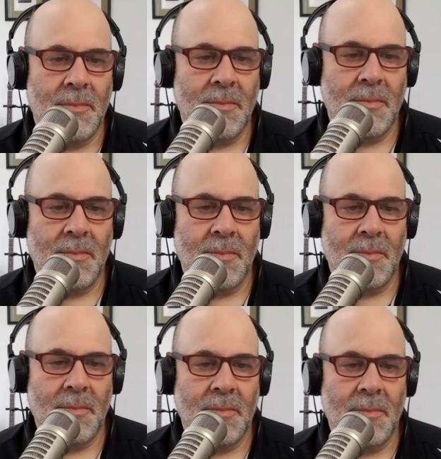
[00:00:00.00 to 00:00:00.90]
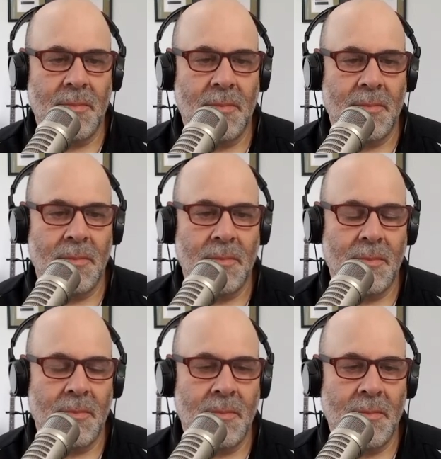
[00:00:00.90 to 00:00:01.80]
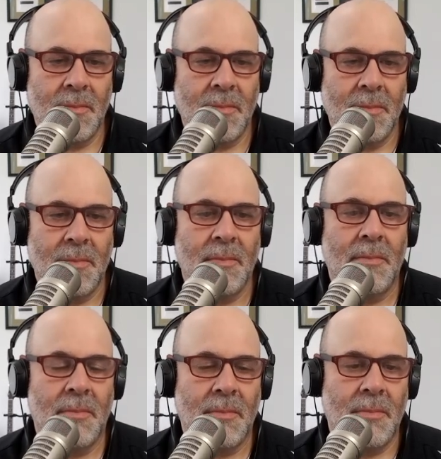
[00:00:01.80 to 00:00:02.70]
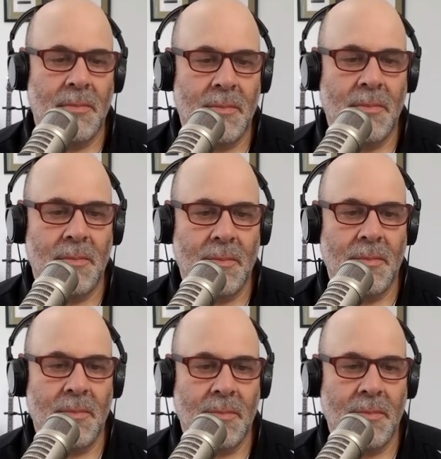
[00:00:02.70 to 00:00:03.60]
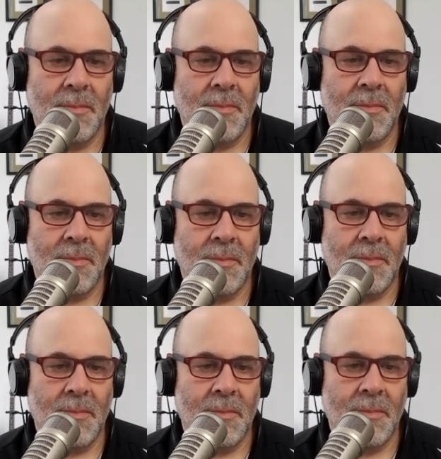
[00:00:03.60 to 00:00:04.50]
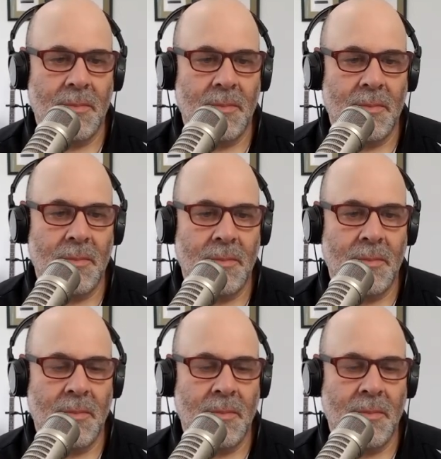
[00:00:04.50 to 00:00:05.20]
This person isn't speaking.